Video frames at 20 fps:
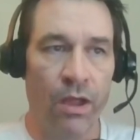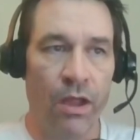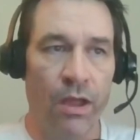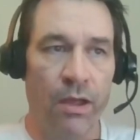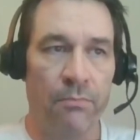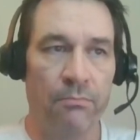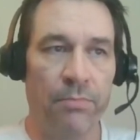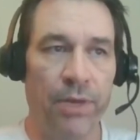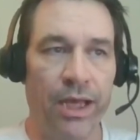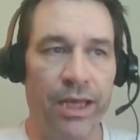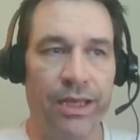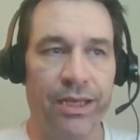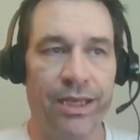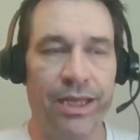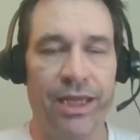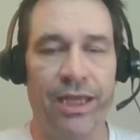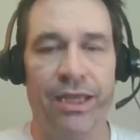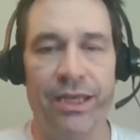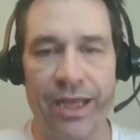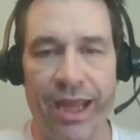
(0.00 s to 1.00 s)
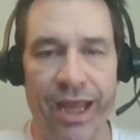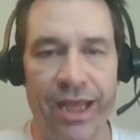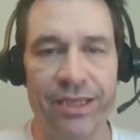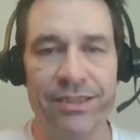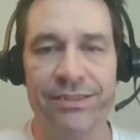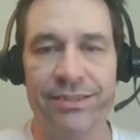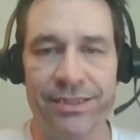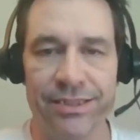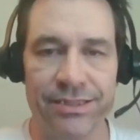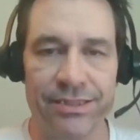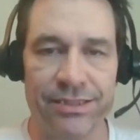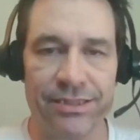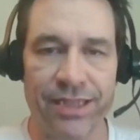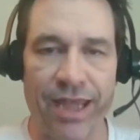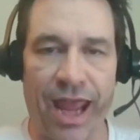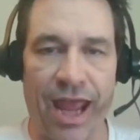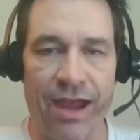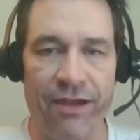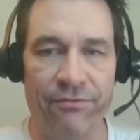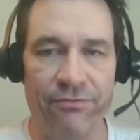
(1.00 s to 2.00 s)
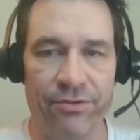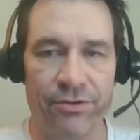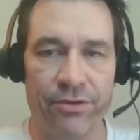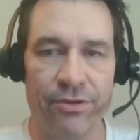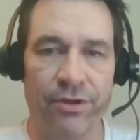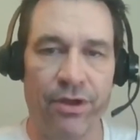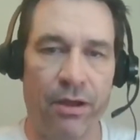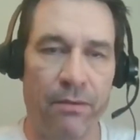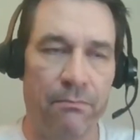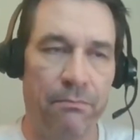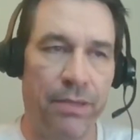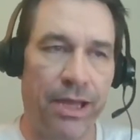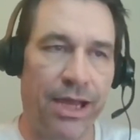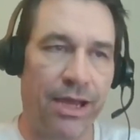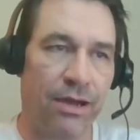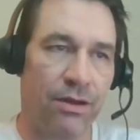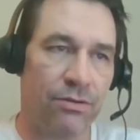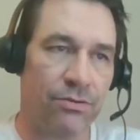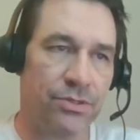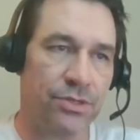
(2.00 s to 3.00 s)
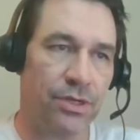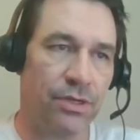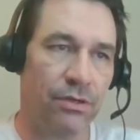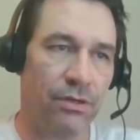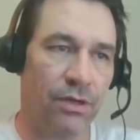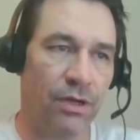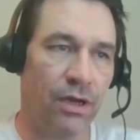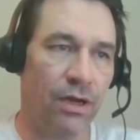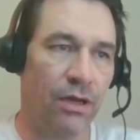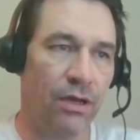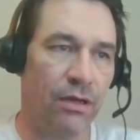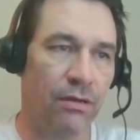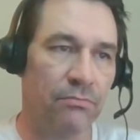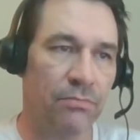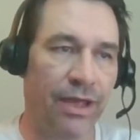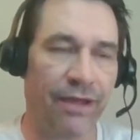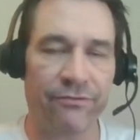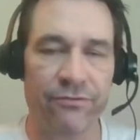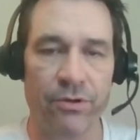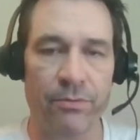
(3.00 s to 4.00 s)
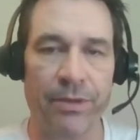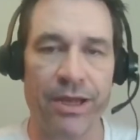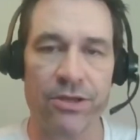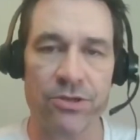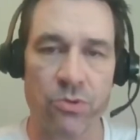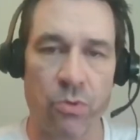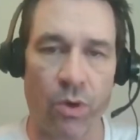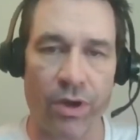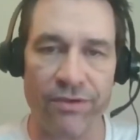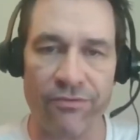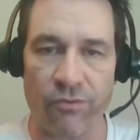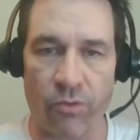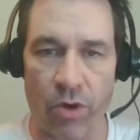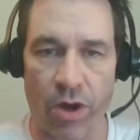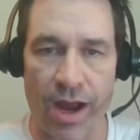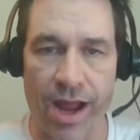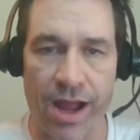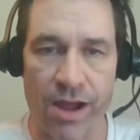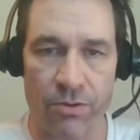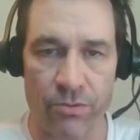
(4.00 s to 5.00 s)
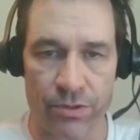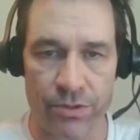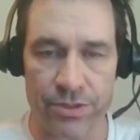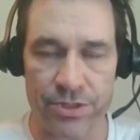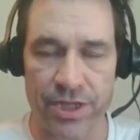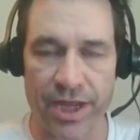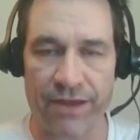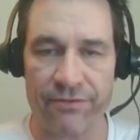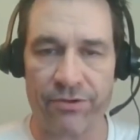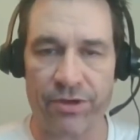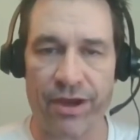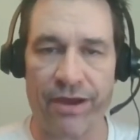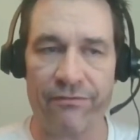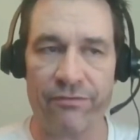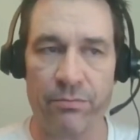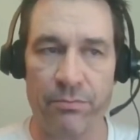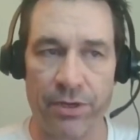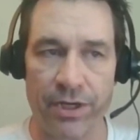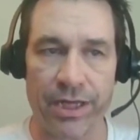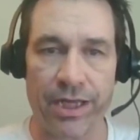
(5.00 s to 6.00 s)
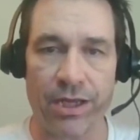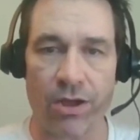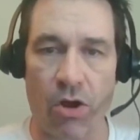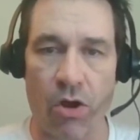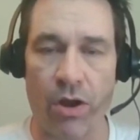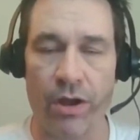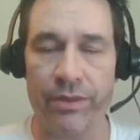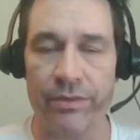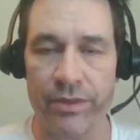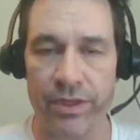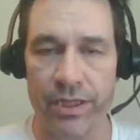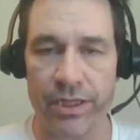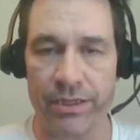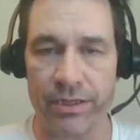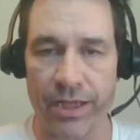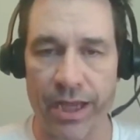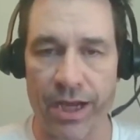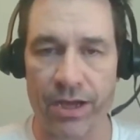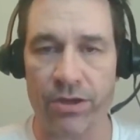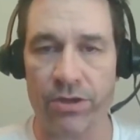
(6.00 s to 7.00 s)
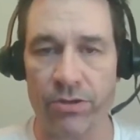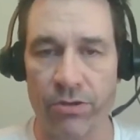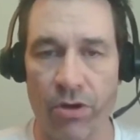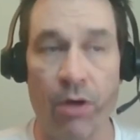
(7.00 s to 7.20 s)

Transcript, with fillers: but in essence, after about um, after about 24 hours, after everybody on the air,